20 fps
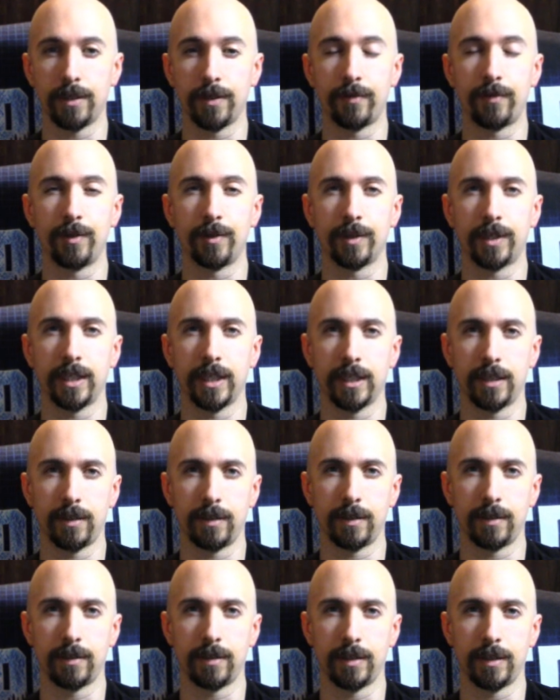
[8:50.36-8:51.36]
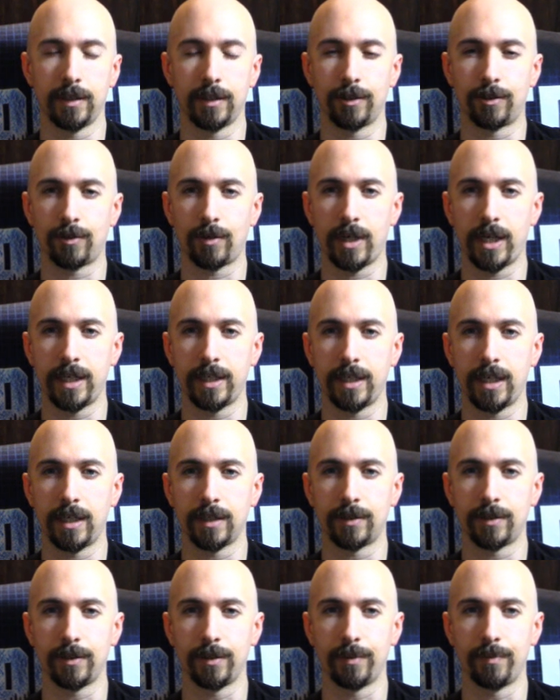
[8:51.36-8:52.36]
if you can try not
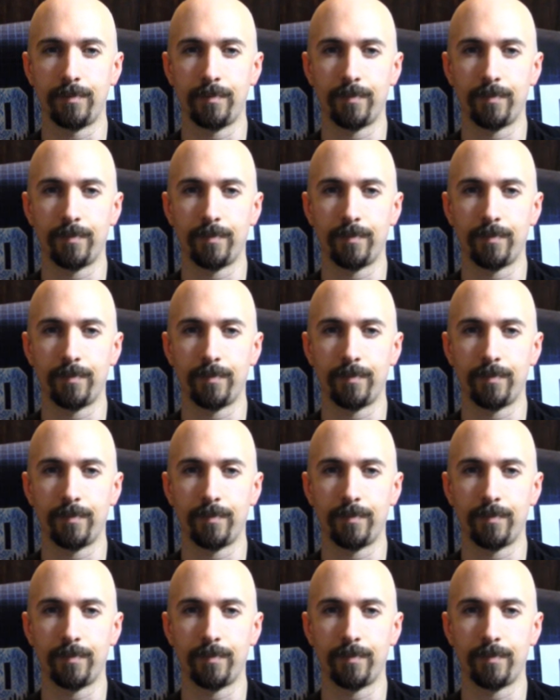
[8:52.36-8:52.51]
to.